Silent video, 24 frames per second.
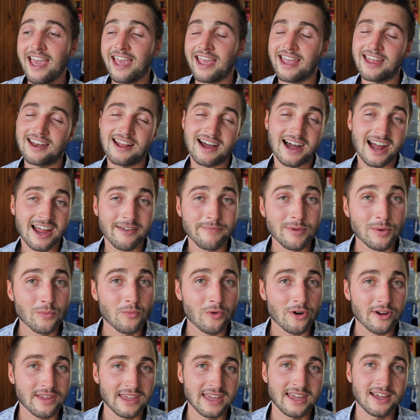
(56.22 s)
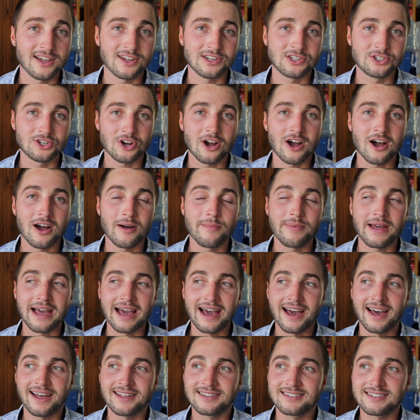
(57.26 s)
and I've been working a job
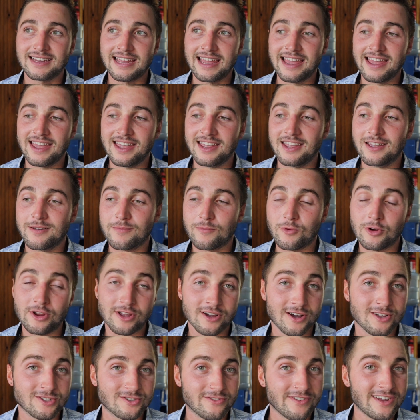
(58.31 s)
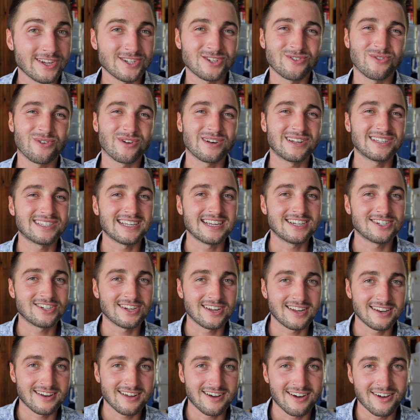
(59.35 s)
at a marine conservation organization
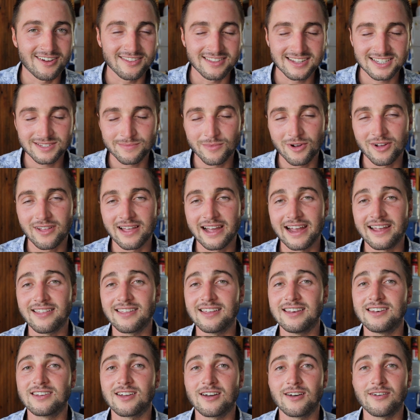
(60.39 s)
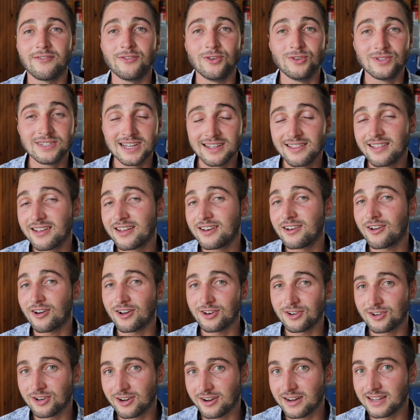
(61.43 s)
on the small island of Utila in
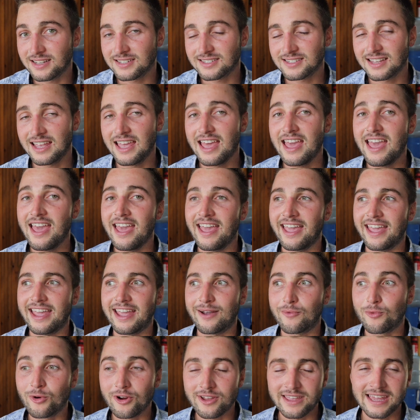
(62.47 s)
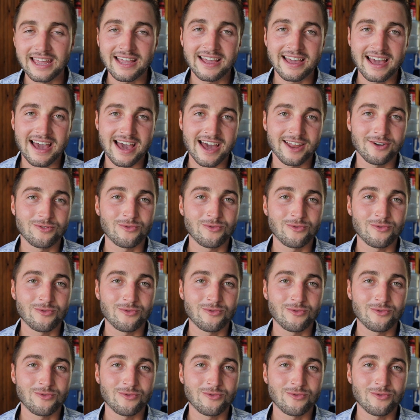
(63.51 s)
Honduras, working at